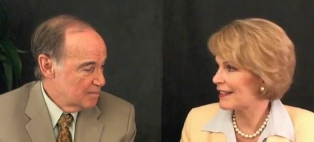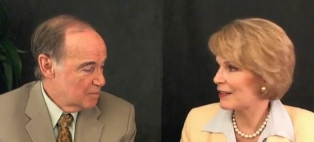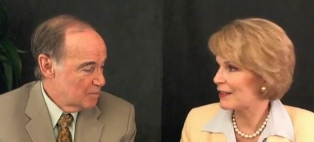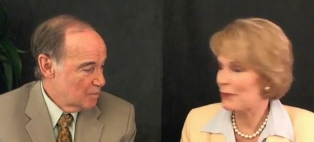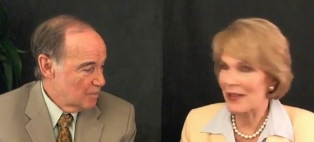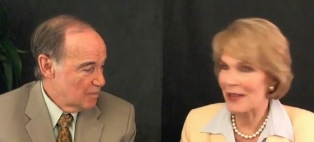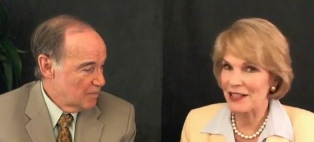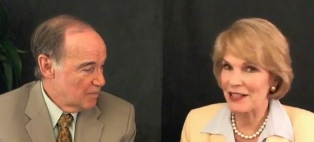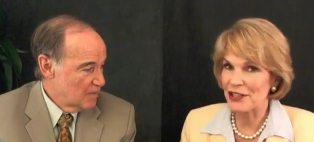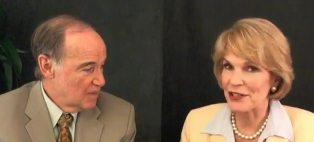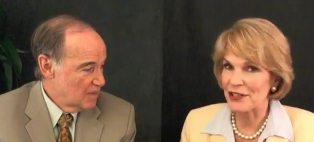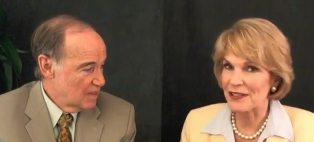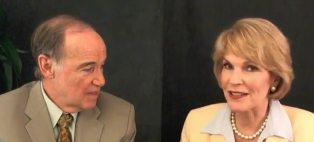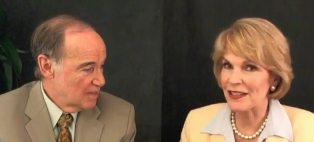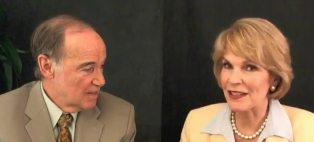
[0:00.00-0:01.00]
Speaker 1: the
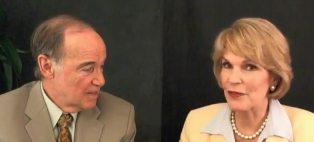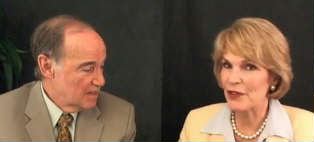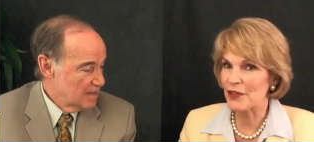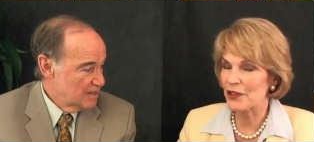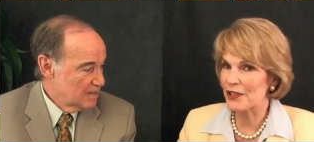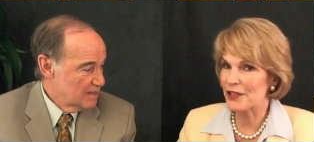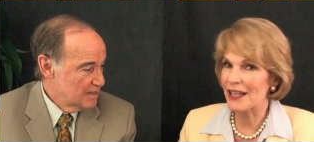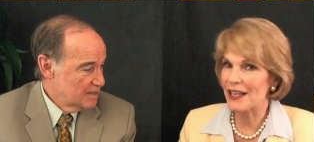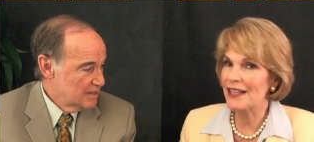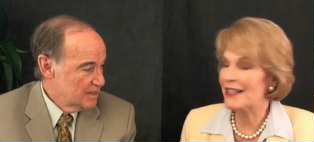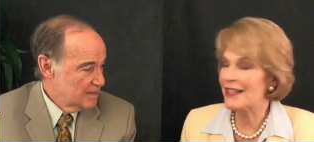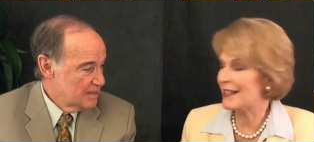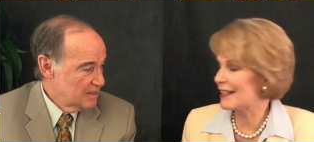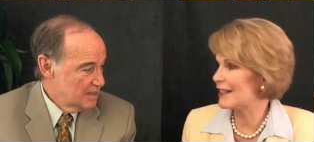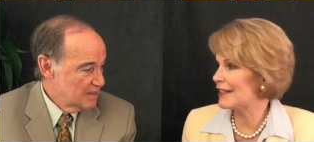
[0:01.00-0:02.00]
patients if they're
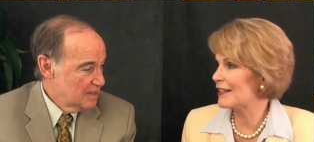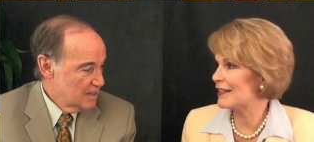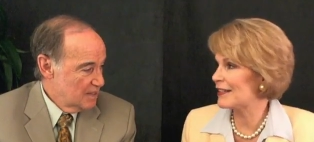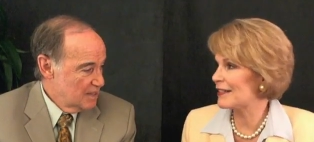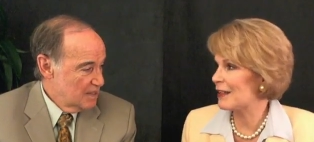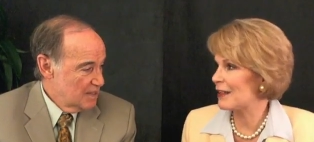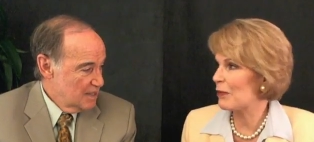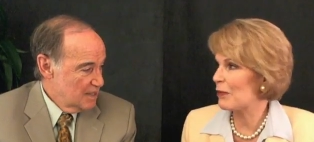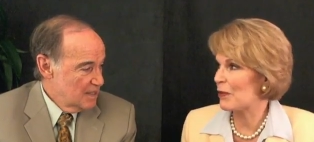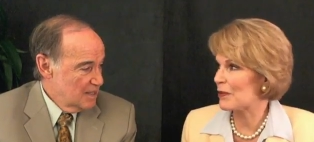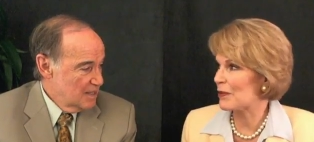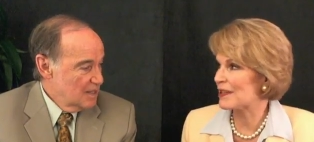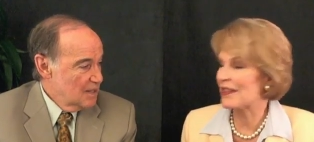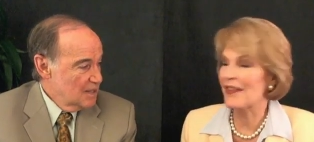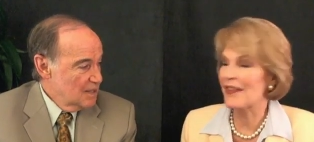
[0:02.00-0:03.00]
taking any of these
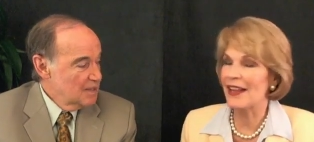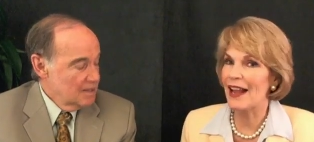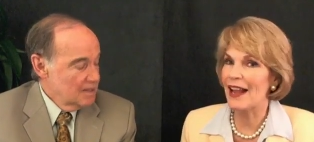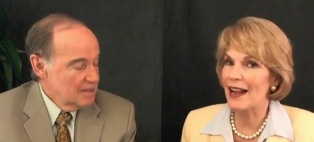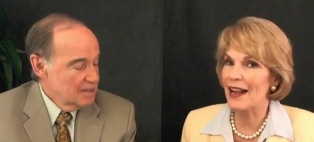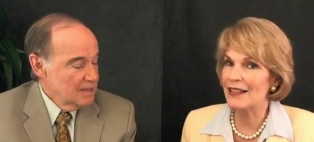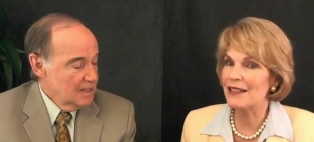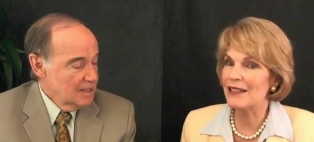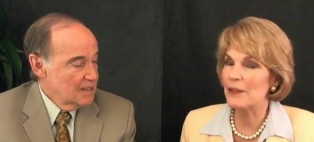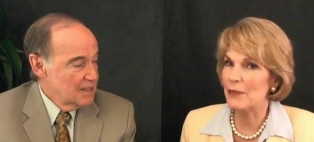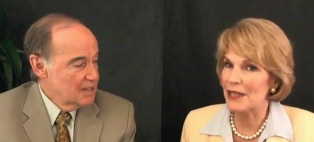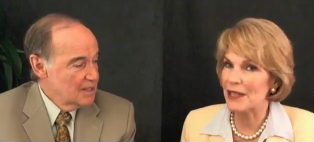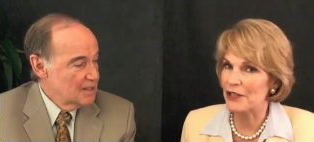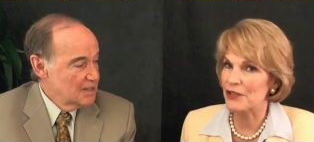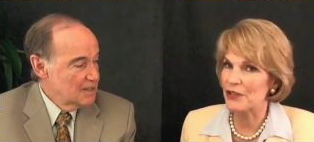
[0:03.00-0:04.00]
supplements, and they ask the
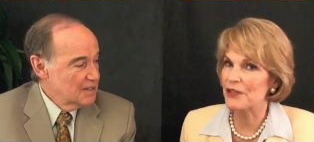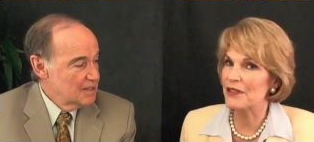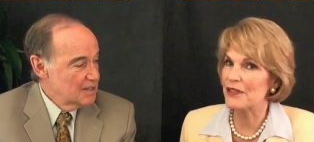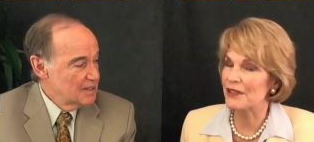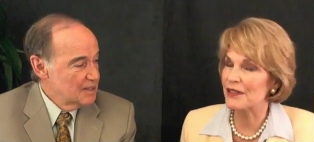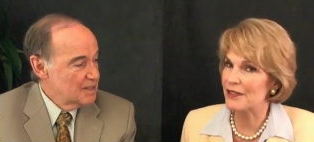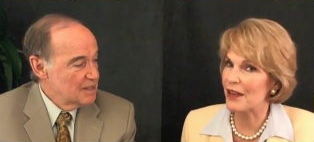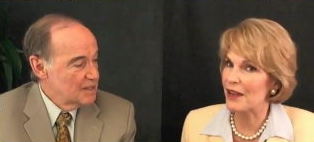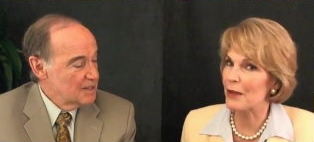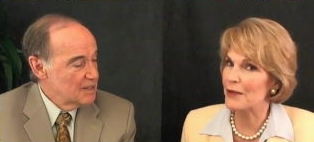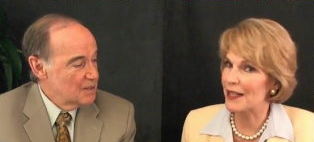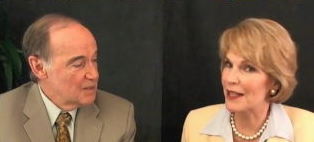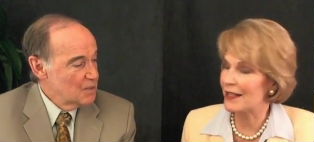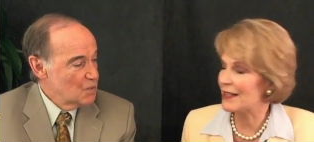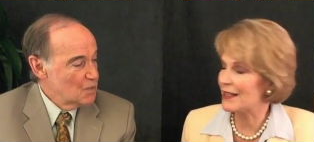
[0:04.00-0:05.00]
patients to stop
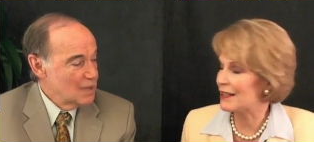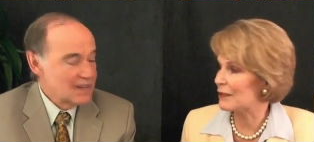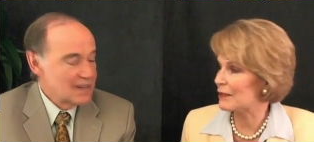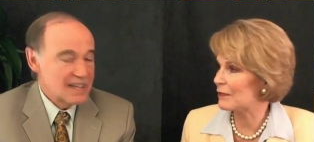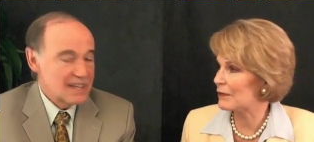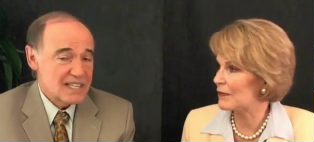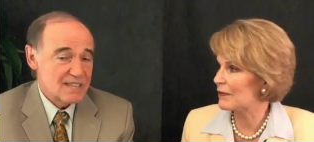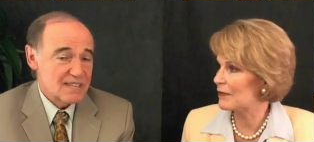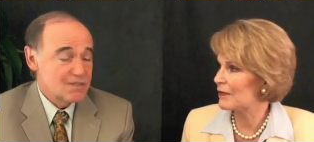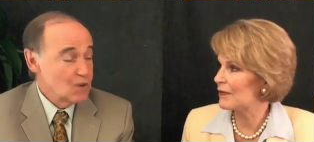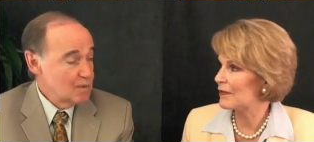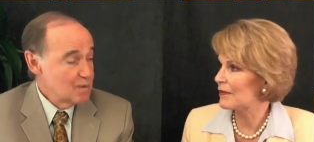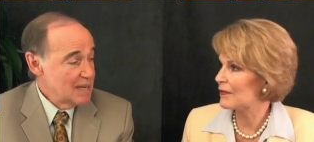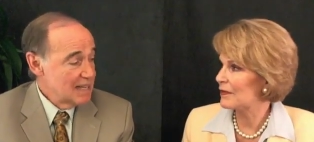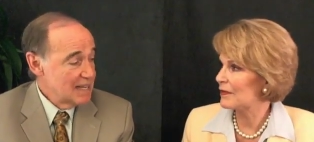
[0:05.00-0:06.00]
taking
Speaker 2: them. Well, that's a
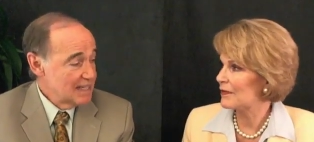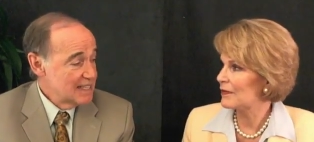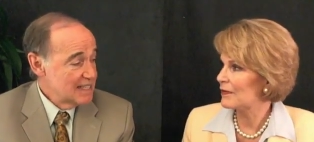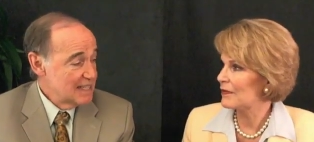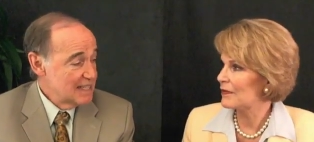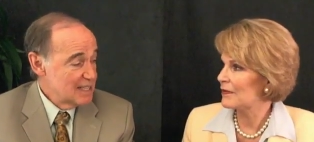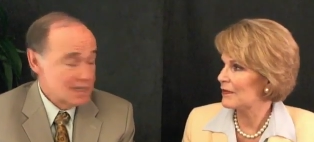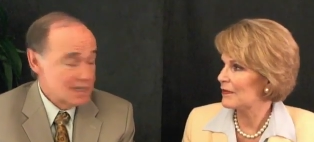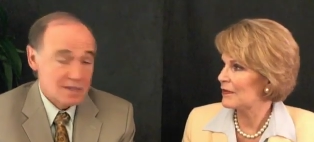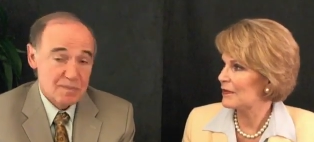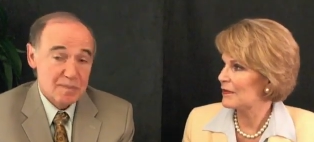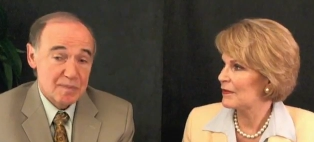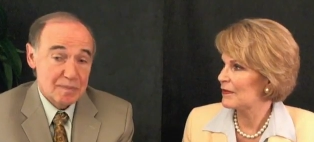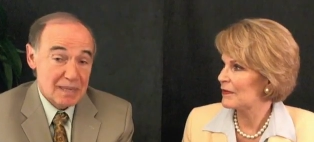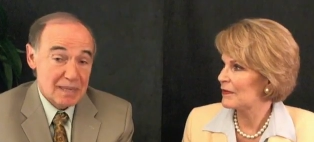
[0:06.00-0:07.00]
formality that's
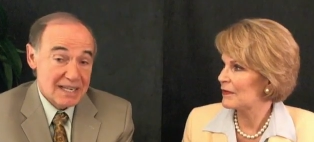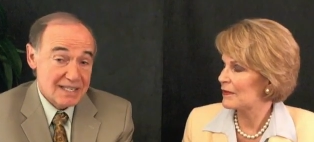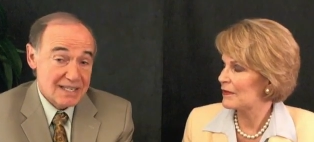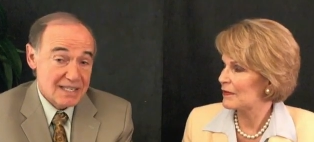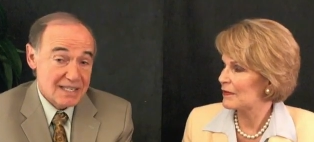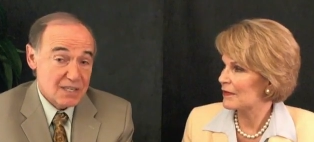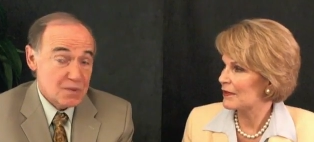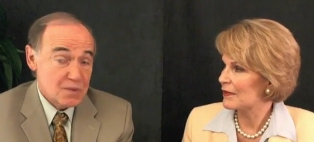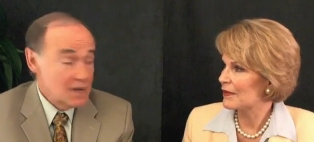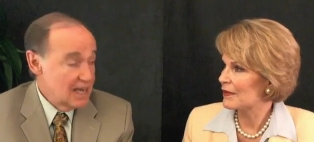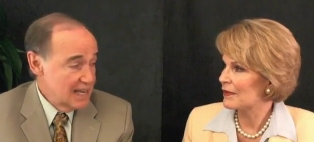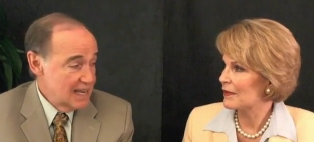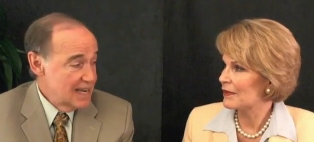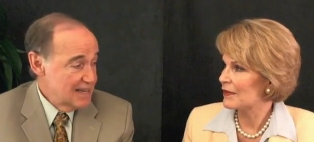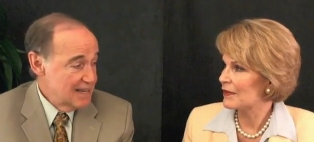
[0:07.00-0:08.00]
playing
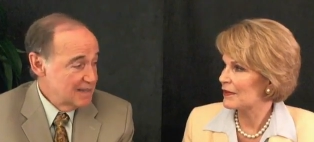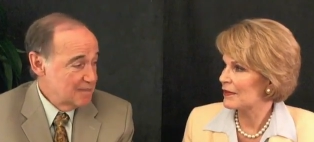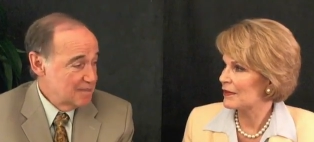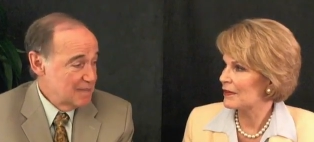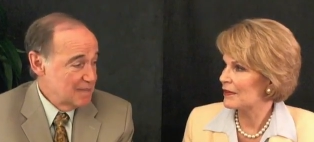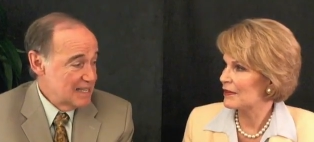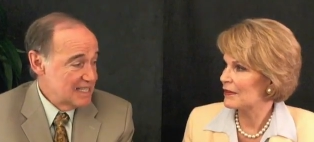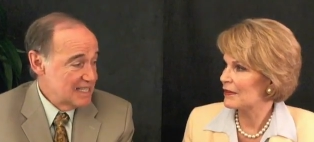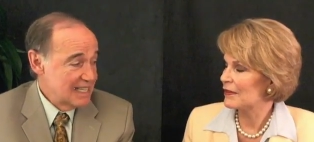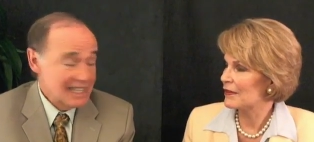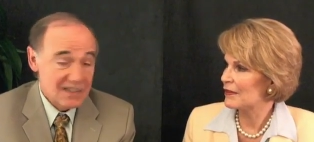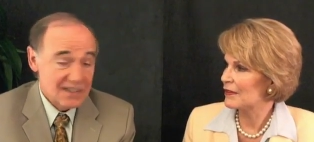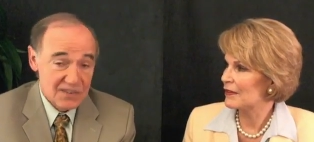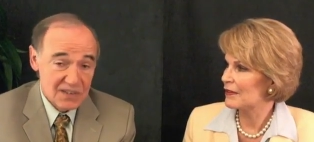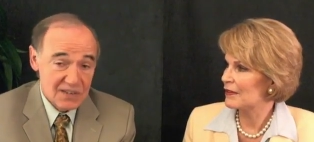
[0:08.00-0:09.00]
CYA.
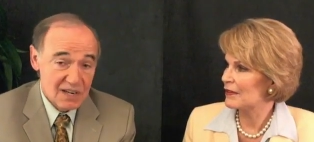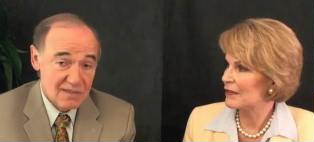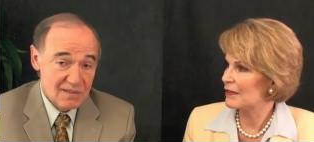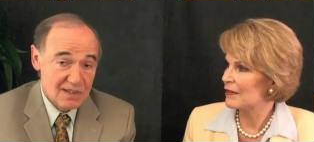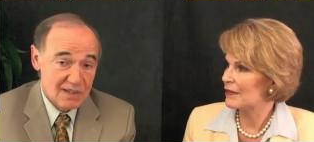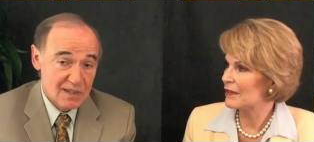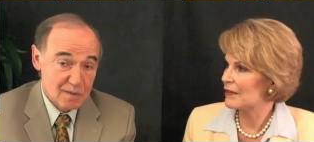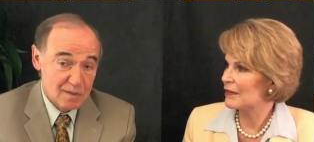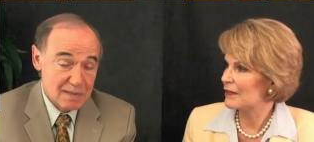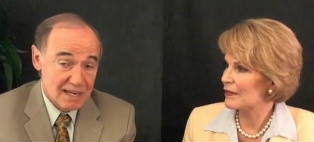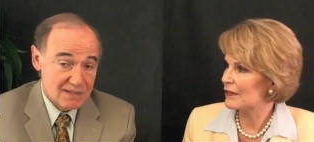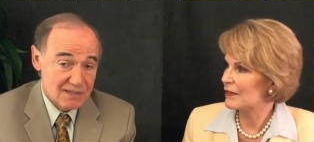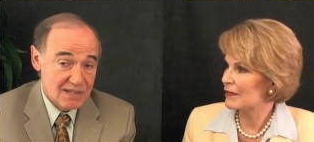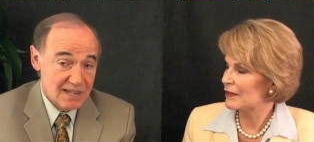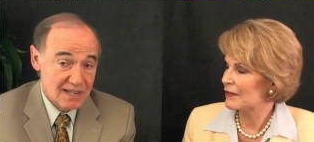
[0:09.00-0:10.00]
Basically, they're covering their
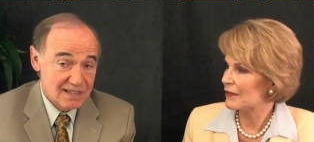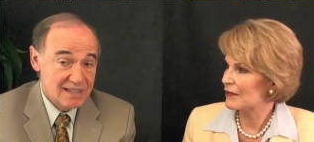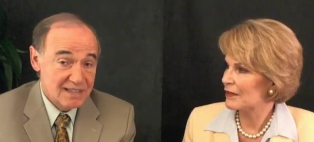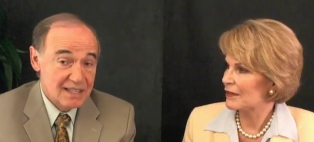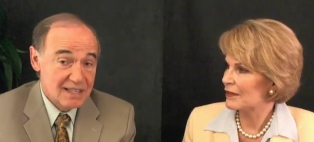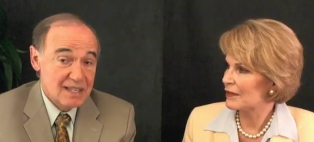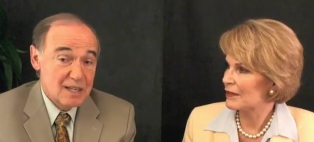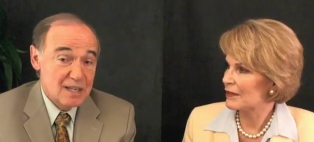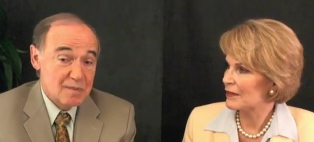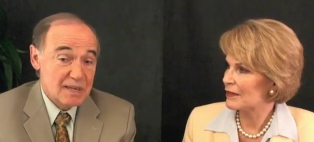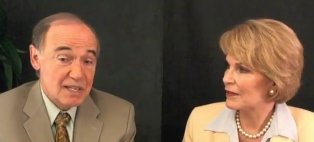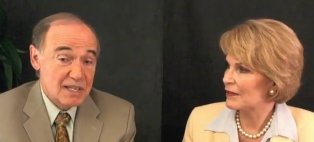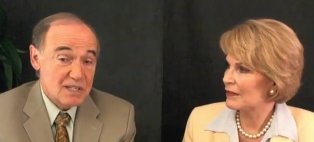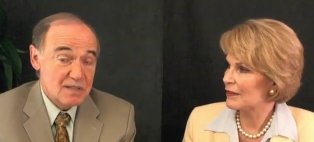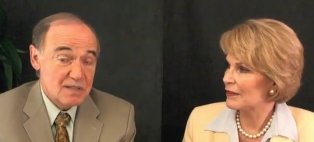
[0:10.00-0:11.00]
backside,
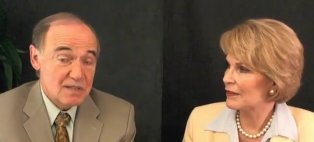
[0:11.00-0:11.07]
because